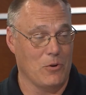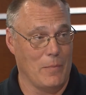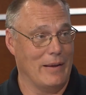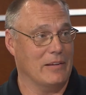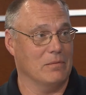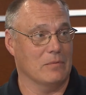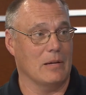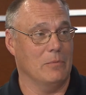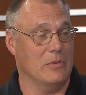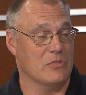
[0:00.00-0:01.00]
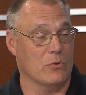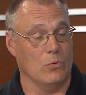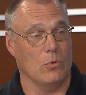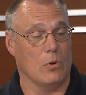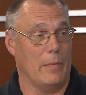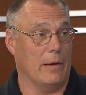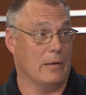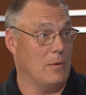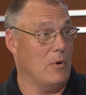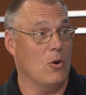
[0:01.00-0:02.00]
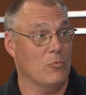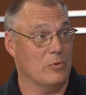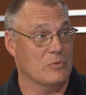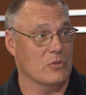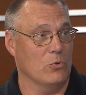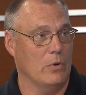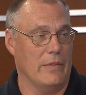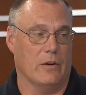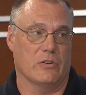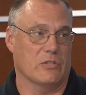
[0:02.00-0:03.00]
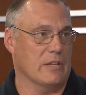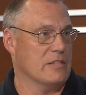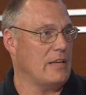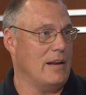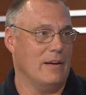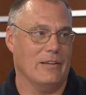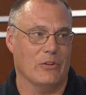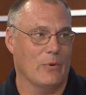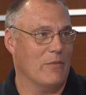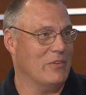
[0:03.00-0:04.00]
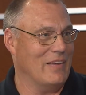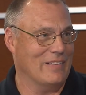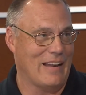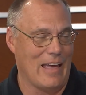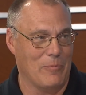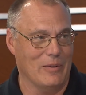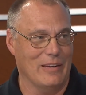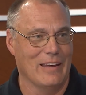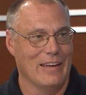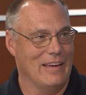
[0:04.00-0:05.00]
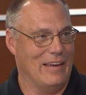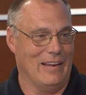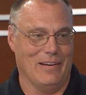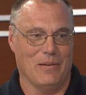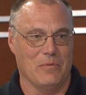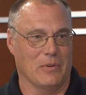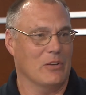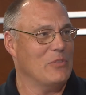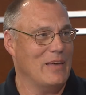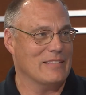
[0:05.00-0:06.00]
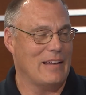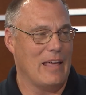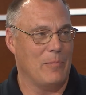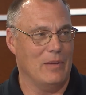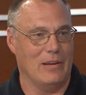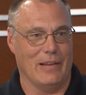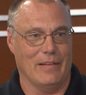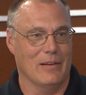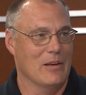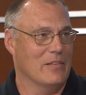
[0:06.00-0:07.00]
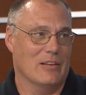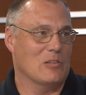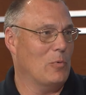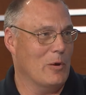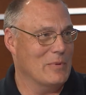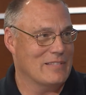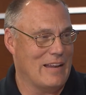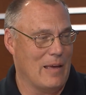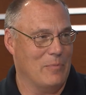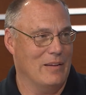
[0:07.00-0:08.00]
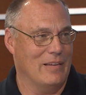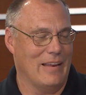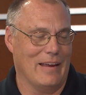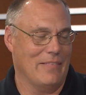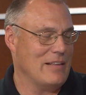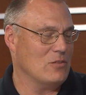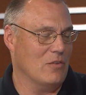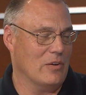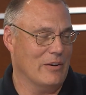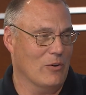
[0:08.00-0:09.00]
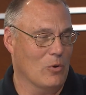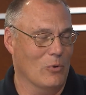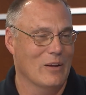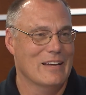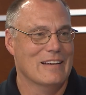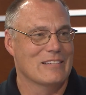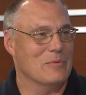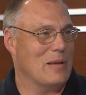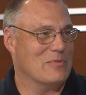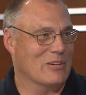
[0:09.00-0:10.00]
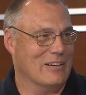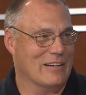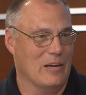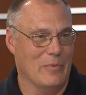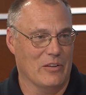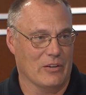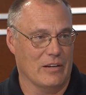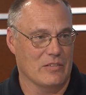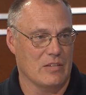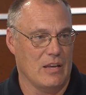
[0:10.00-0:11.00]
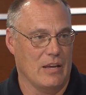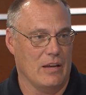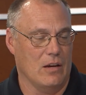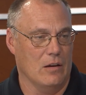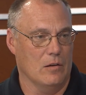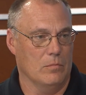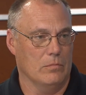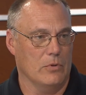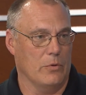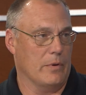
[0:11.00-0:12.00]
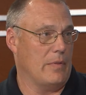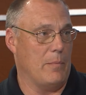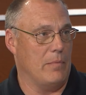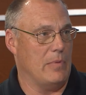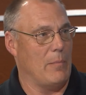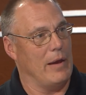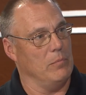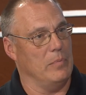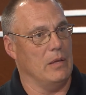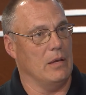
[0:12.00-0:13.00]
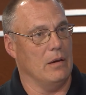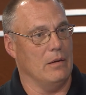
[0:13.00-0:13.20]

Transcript: might come to school or might come home from school and they're just excited to tell you everything that happened and the good things that happened and the disappointments that happened in the day, and that's all very normal. Sometimes they're going to come and they're going to say, they might be